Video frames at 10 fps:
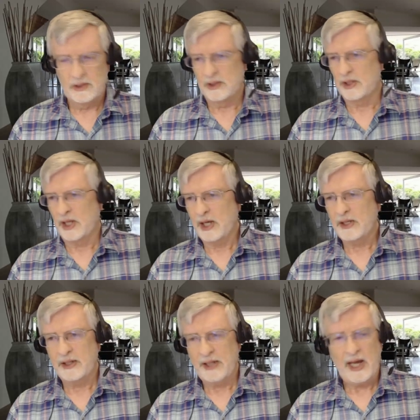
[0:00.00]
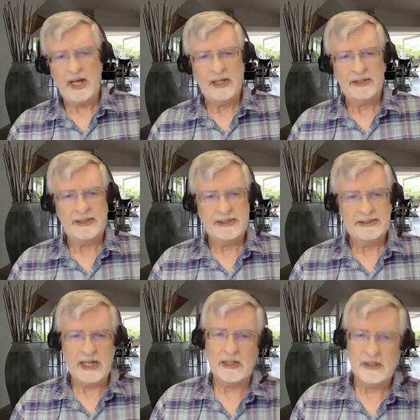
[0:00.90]
Okay, that is
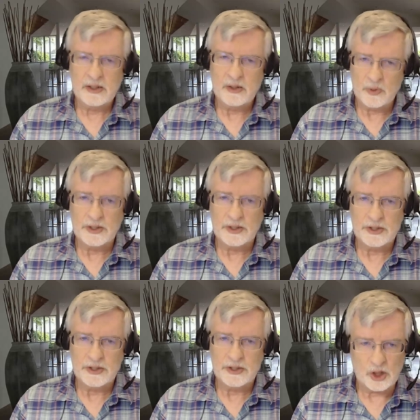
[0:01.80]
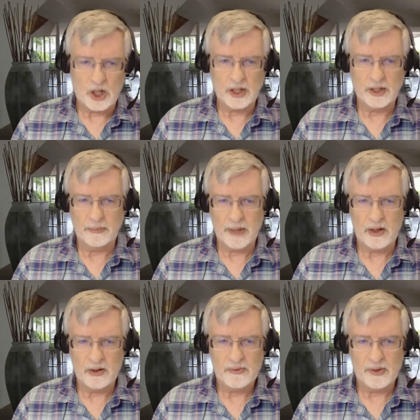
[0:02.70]
exactly what she's talking
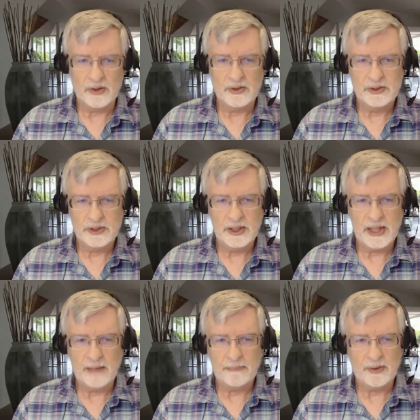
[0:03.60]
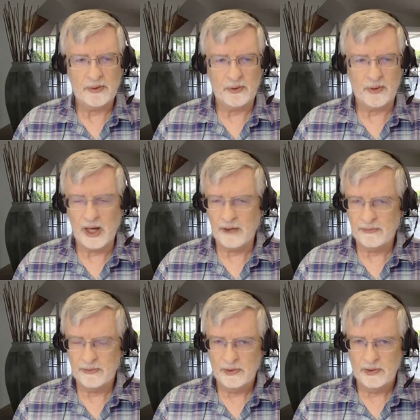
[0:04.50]
about, folks, in that
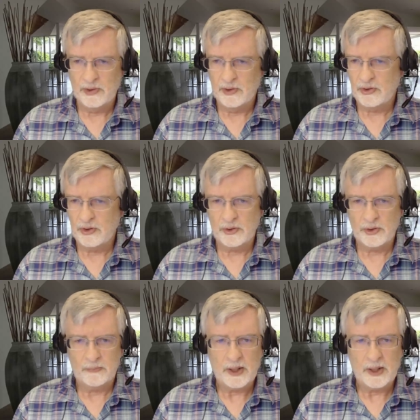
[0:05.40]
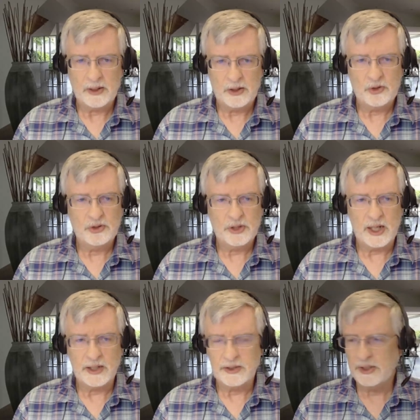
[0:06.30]
paragraph. So you pit two
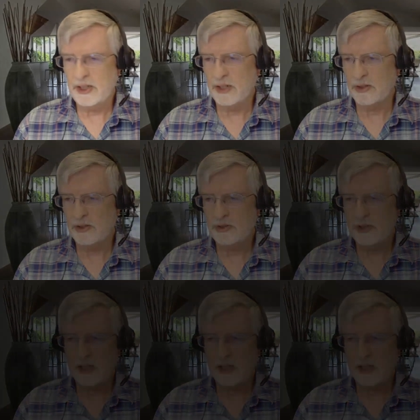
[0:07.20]
sides together. Let's look